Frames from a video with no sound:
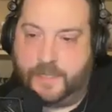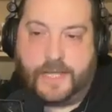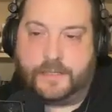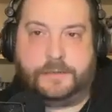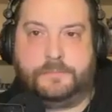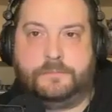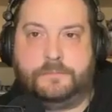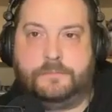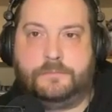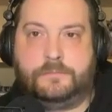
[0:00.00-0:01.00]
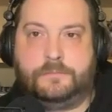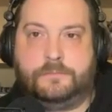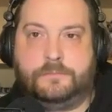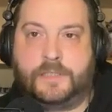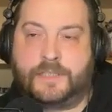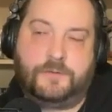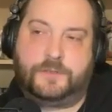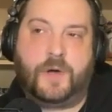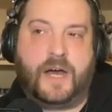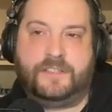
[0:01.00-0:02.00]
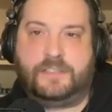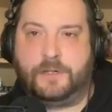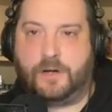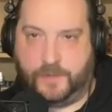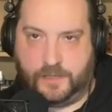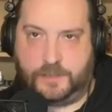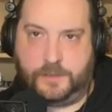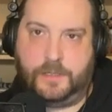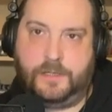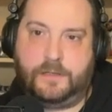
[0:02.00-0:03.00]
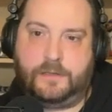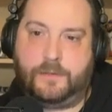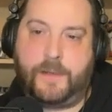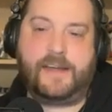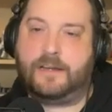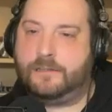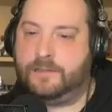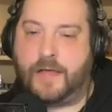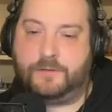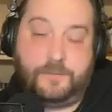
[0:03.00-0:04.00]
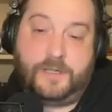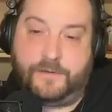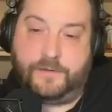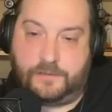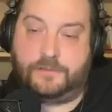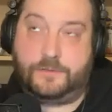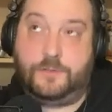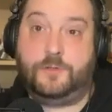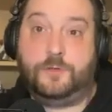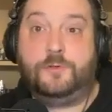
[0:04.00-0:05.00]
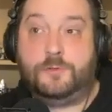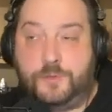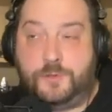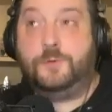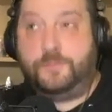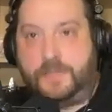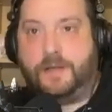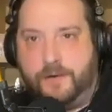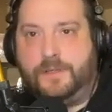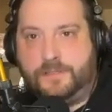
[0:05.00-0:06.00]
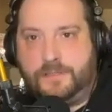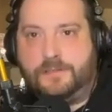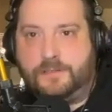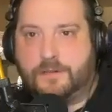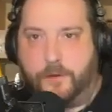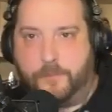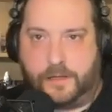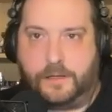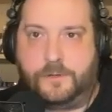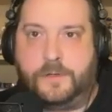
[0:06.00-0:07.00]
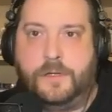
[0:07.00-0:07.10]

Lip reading: Exactly. Again, it was too obvious to be Carmelo. They're painting it now to be obvious, to be obvious Carmelo.